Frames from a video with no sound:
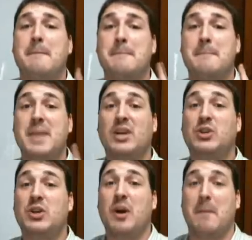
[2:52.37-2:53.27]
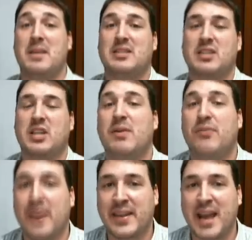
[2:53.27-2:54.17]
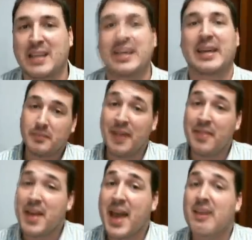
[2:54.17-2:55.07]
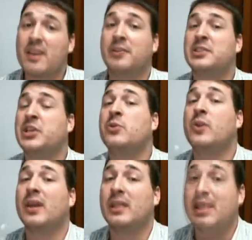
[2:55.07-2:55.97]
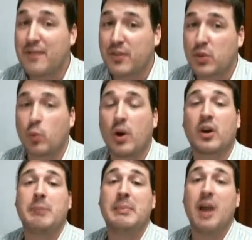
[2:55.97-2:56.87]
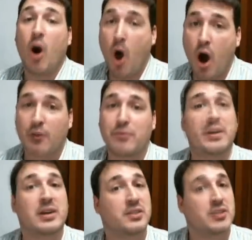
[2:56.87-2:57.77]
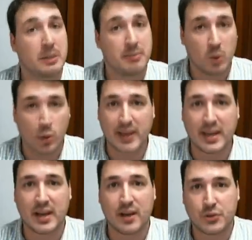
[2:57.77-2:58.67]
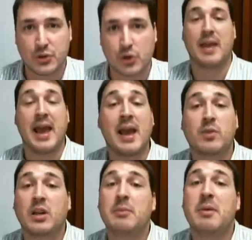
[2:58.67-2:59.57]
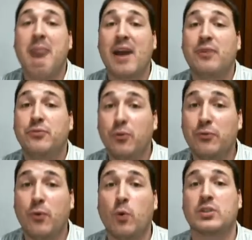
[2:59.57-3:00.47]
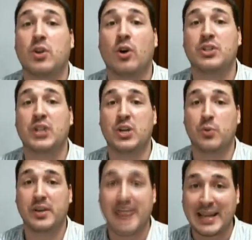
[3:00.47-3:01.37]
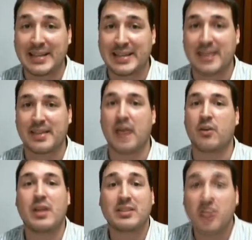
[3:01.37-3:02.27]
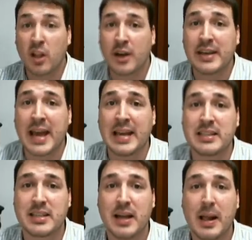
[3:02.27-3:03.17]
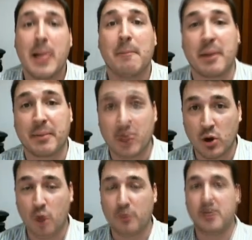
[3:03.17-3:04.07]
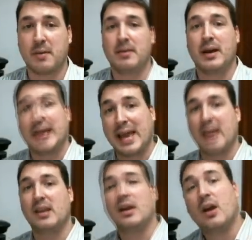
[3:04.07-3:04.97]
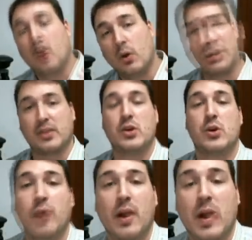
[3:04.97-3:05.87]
make sure you don't miss. It's going to be fantastic. And then on January 11th, we're going to be off because there's going to be a wedding here at the church, and we're going to be back full force on January the 18th. Now, I know that's a lot of dates, but I'm going to go over them again with you,